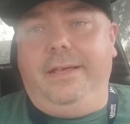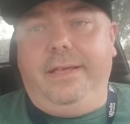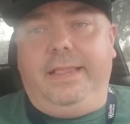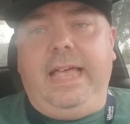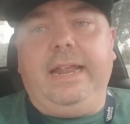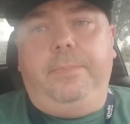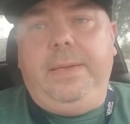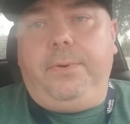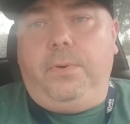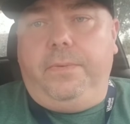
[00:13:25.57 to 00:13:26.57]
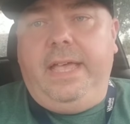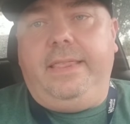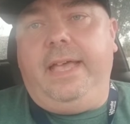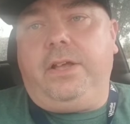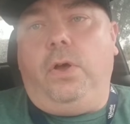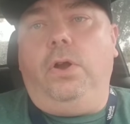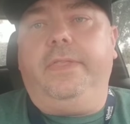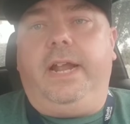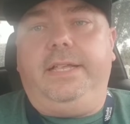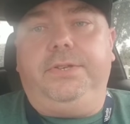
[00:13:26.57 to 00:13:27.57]
A lot of people, that card
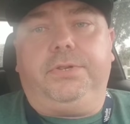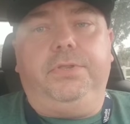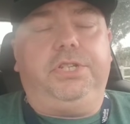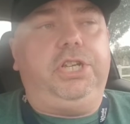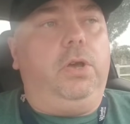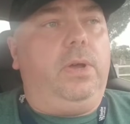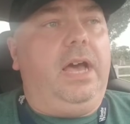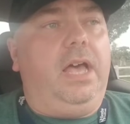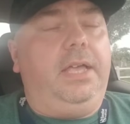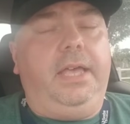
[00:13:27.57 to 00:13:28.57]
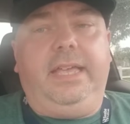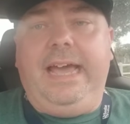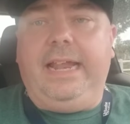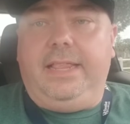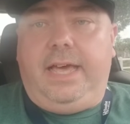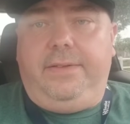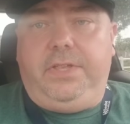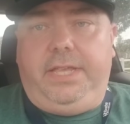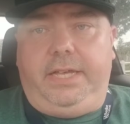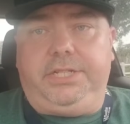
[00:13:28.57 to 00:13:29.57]
that I took to the show, got a lot of
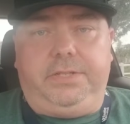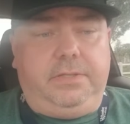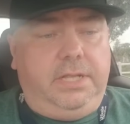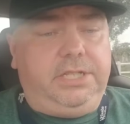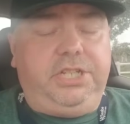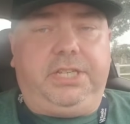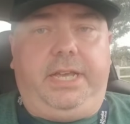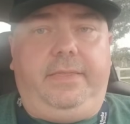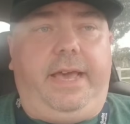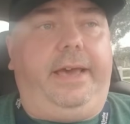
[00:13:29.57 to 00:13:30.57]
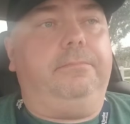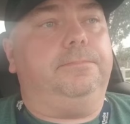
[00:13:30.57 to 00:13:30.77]
attention. Let's just say that.